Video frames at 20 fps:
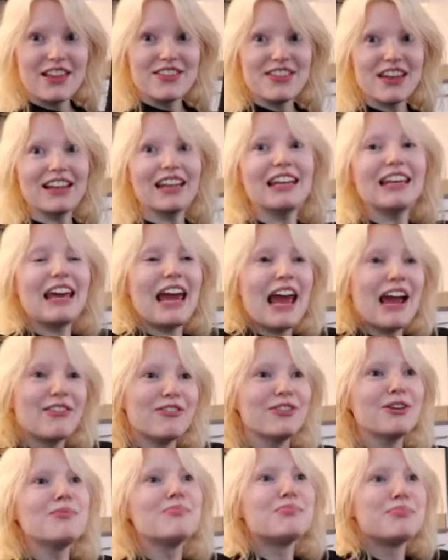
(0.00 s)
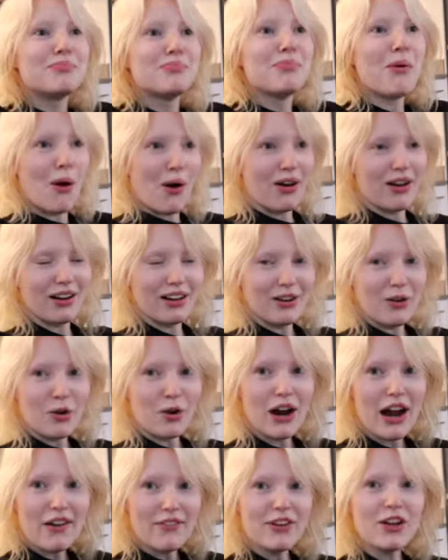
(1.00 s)
that, like, every book
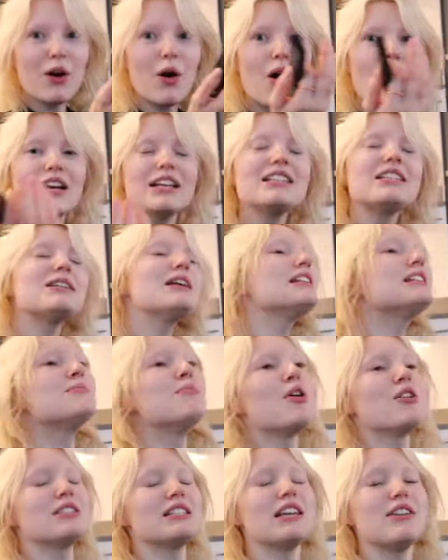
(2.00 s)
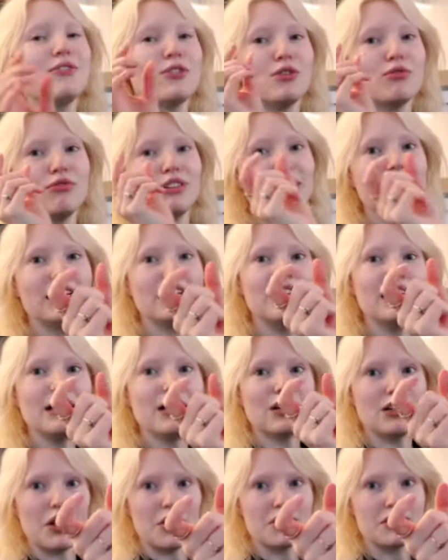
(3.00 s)
or every... It's mostly, if you read
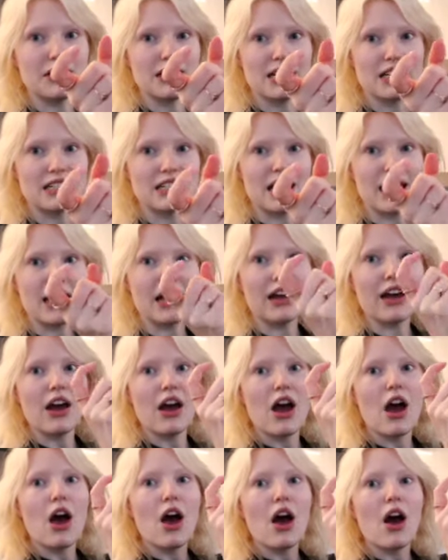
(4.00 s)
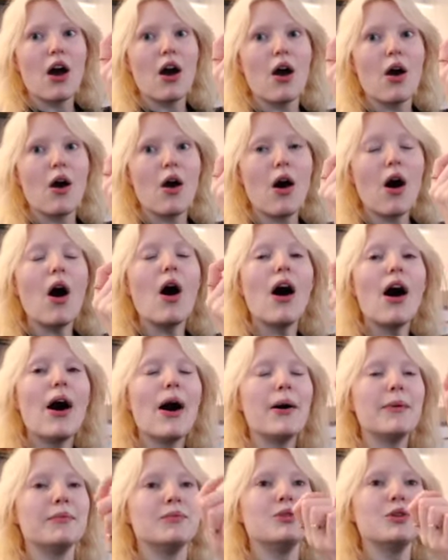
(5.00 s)
it closely, it's, like,
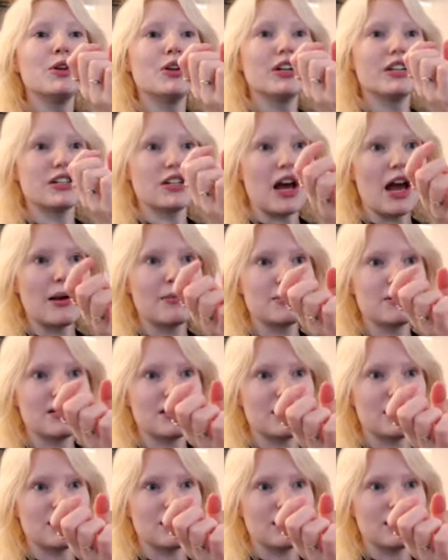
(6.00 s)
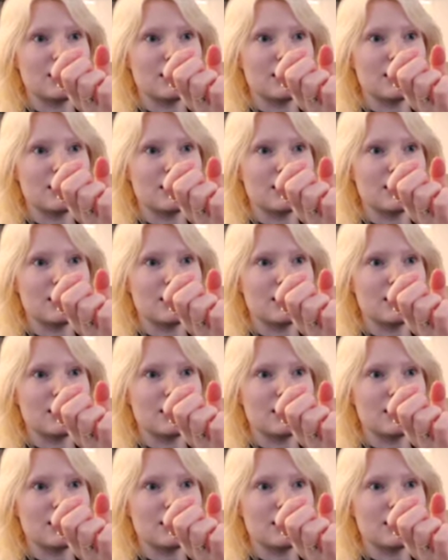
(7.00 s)
New York Times